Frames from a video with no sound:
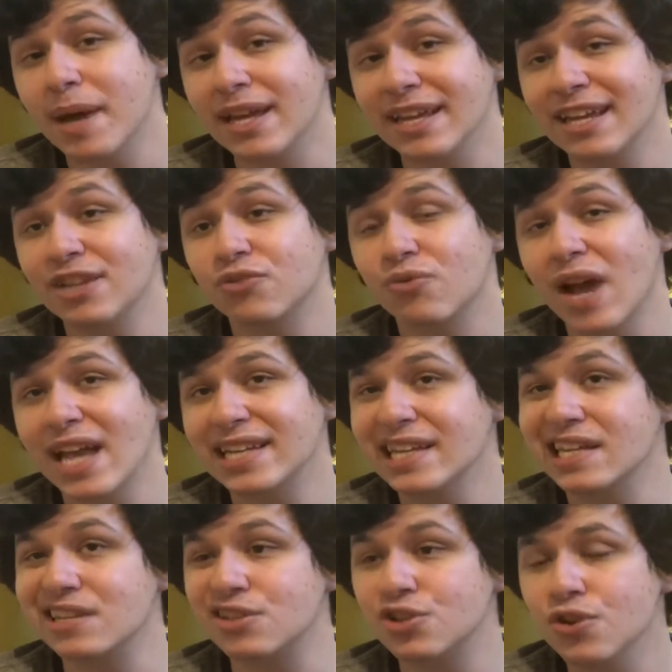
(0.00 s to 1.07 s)
in red
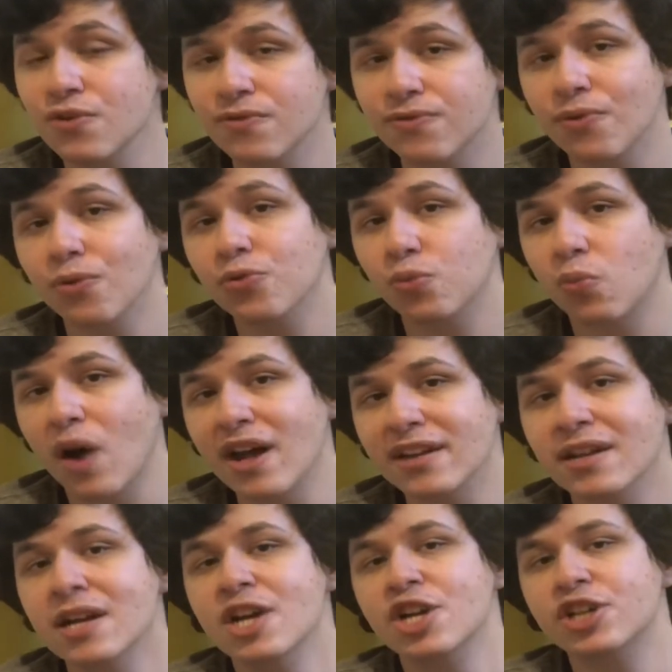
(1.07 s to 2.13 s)
is twofold. One,
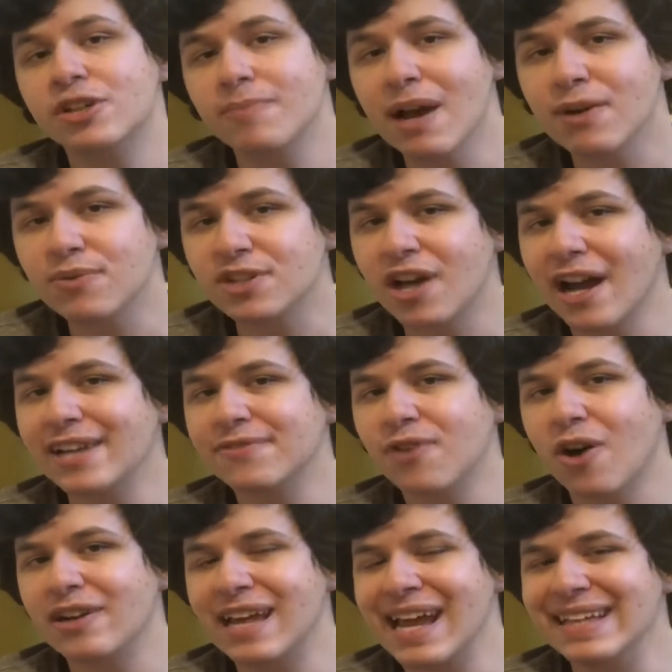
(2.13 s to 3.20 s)
Shemek was kind of
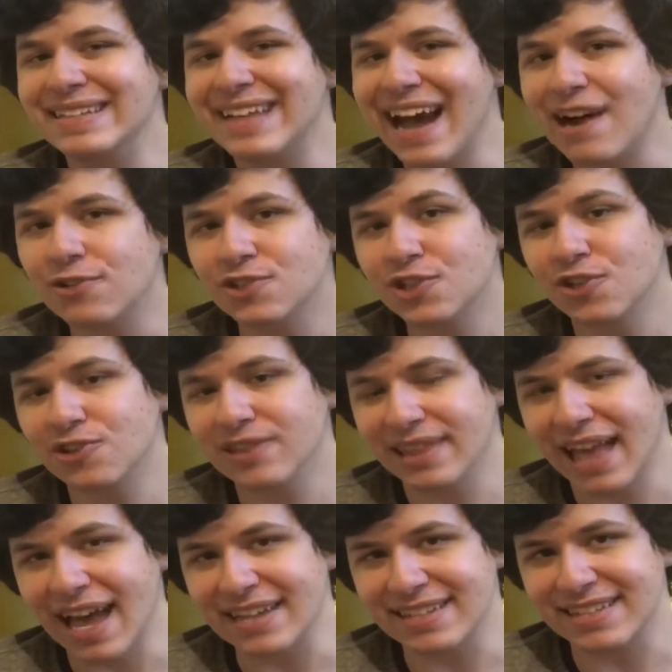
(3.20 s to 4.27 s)
on a downturn
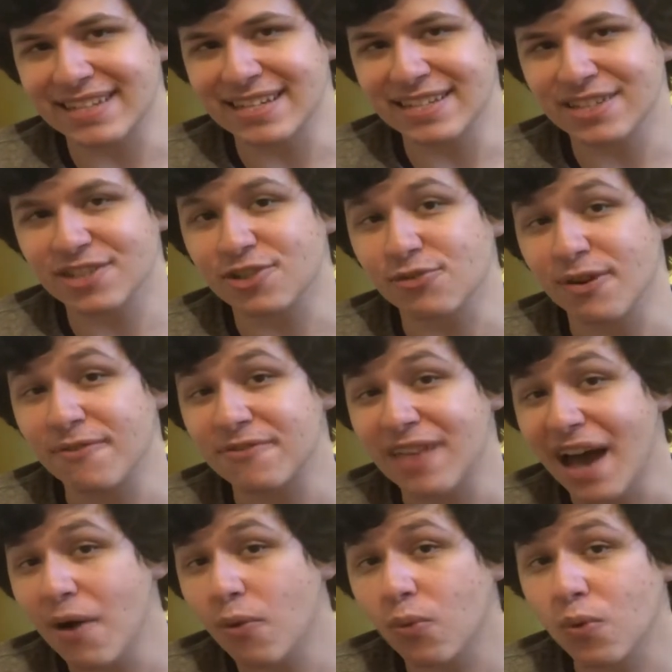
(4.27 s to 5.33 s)
last season, so if
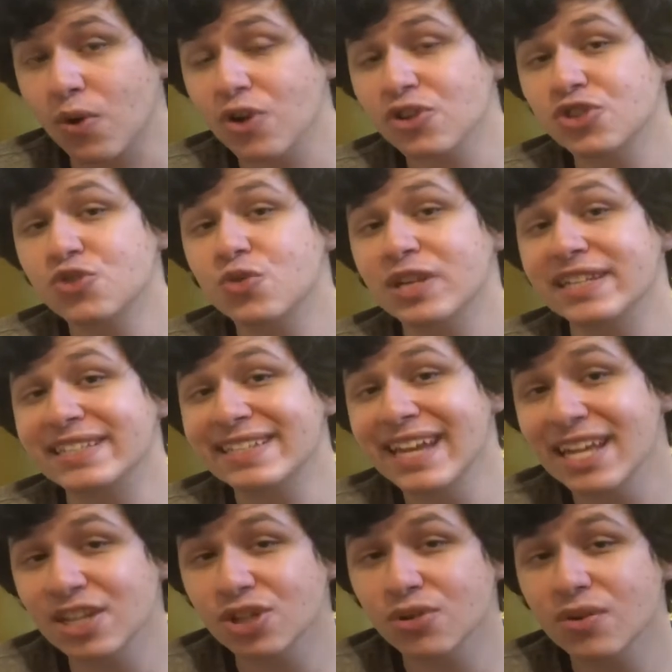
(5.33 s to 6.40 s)
that were to
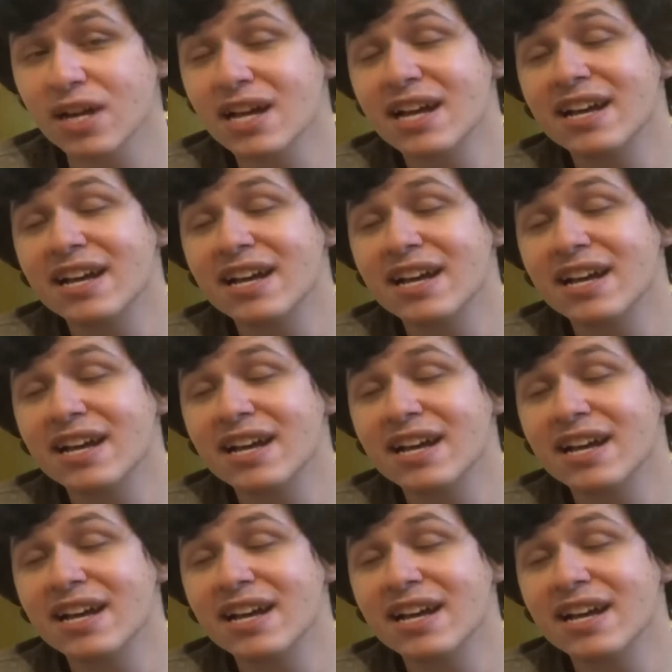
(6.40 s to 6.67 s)
continue,